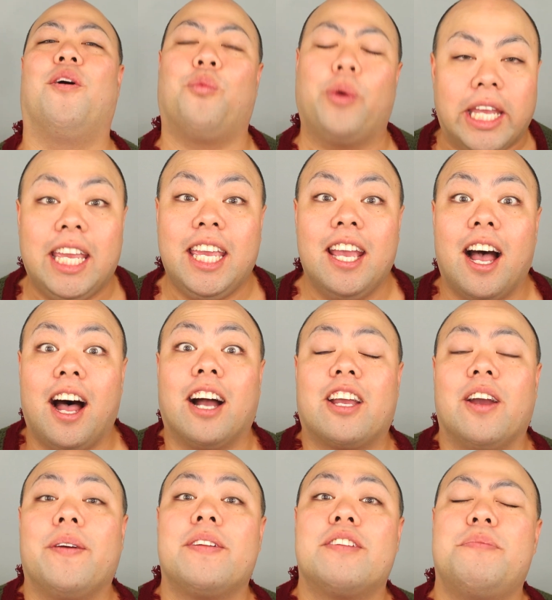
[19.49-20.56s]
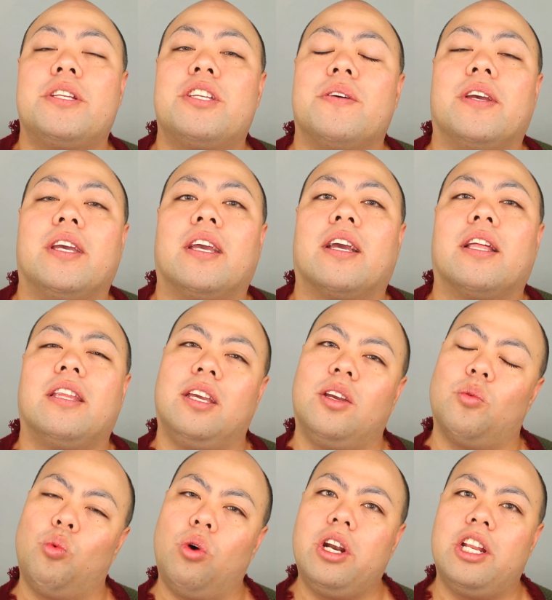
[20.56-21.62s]
We are going to be doing the
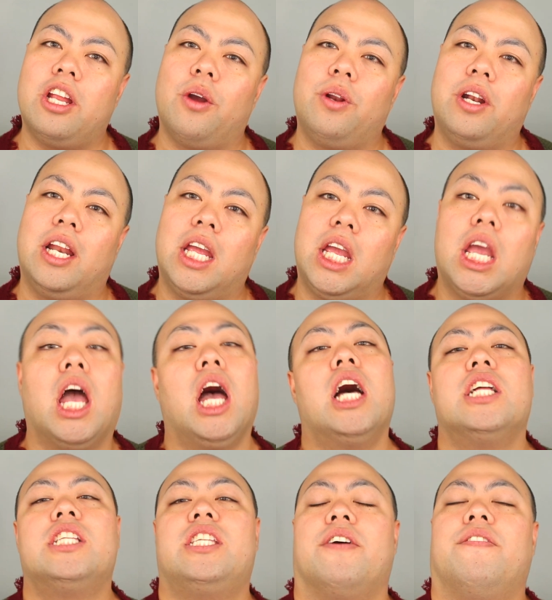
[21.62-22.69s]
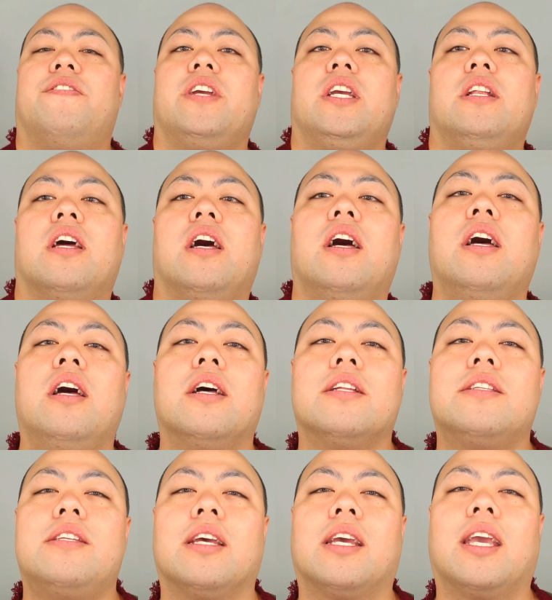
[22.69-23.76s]
one and only Divina
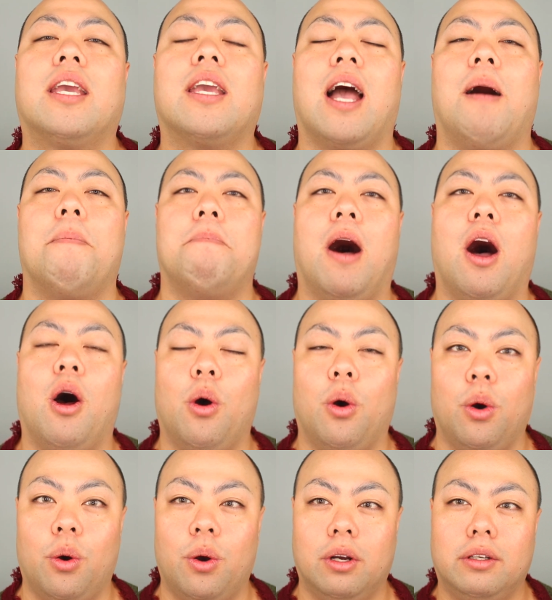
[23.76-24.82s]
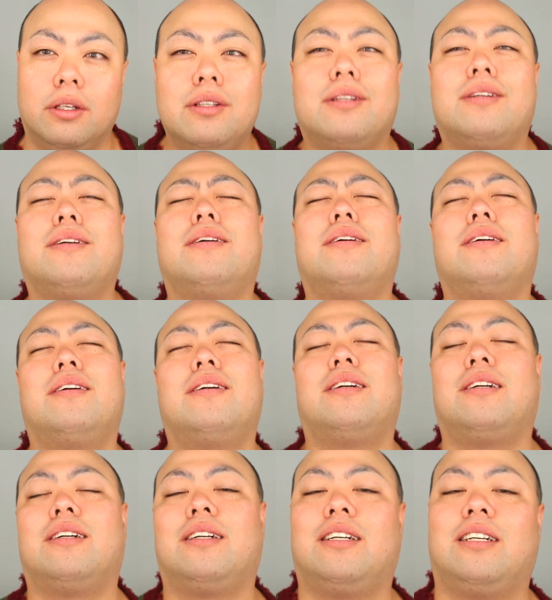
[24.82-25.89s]
De Campo.
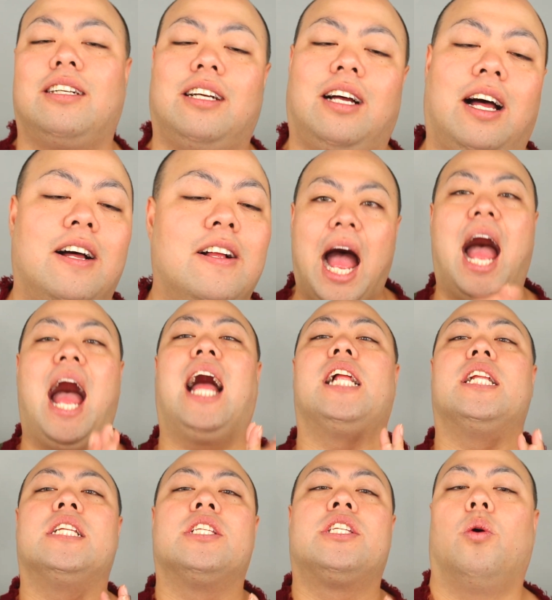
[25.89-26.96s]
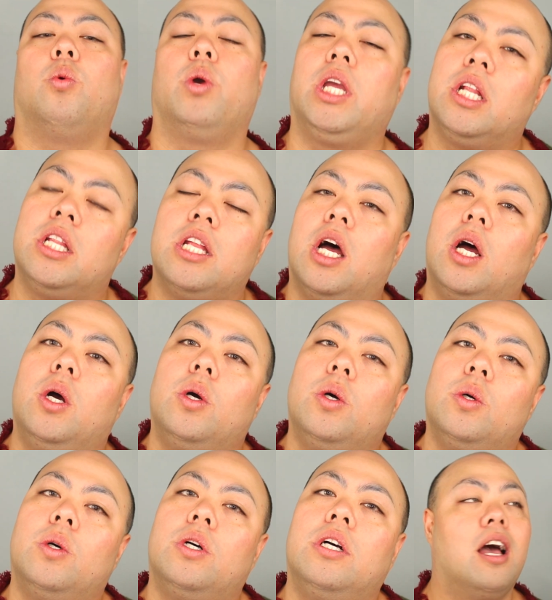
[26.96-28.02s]
Oh! And we
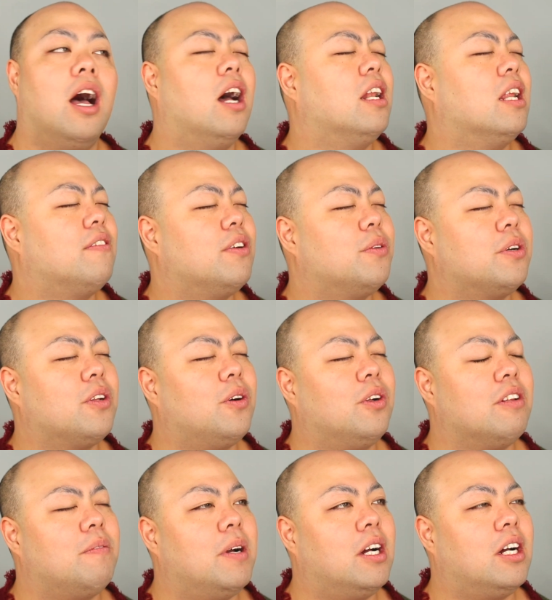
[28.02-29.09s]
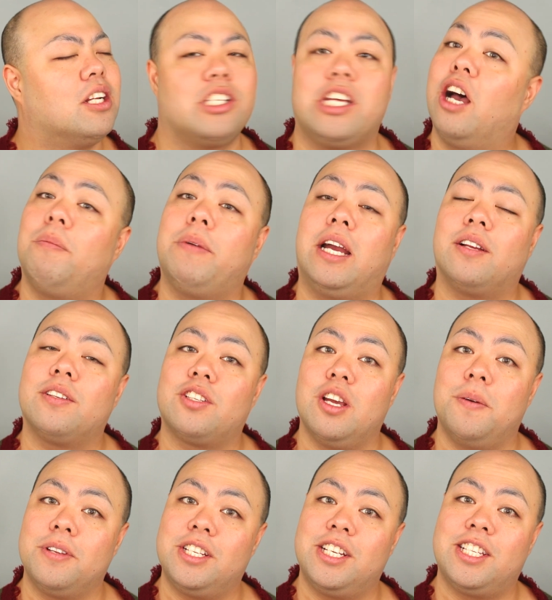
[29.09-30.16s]
know I love her with all of my heart. She helped me out
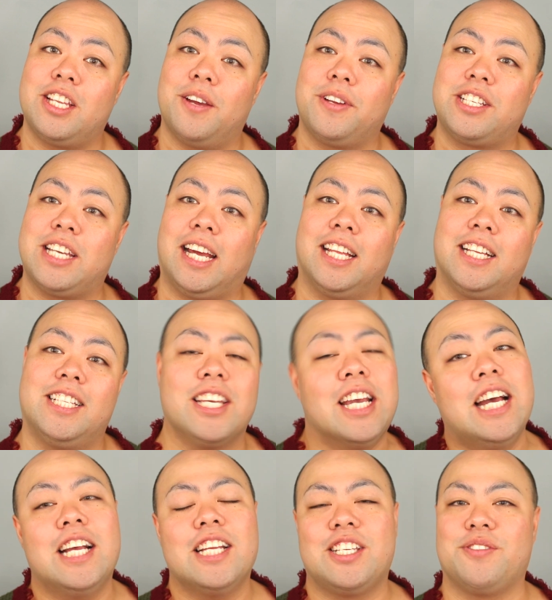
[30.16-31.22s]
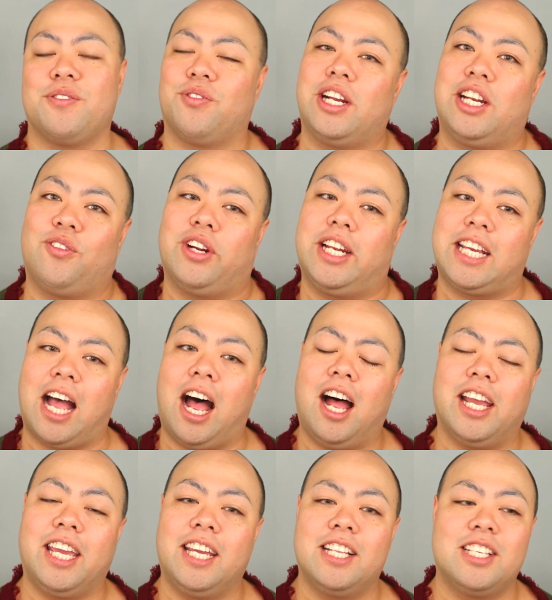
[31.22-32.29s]
so much in the sewing challenge. She's been really, really
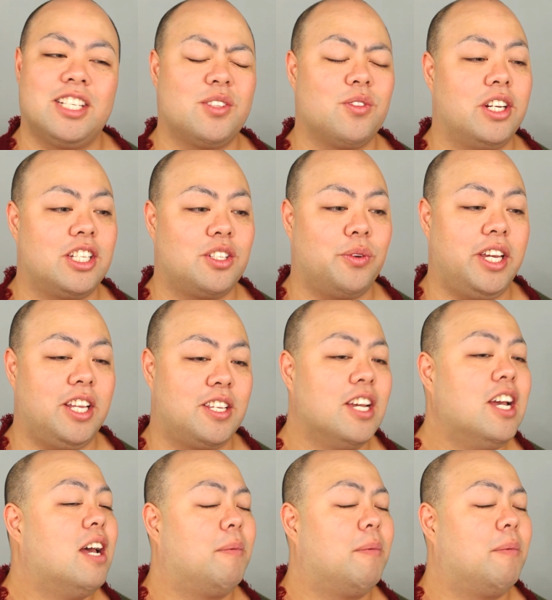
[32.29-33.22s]
kind. She's really sweet.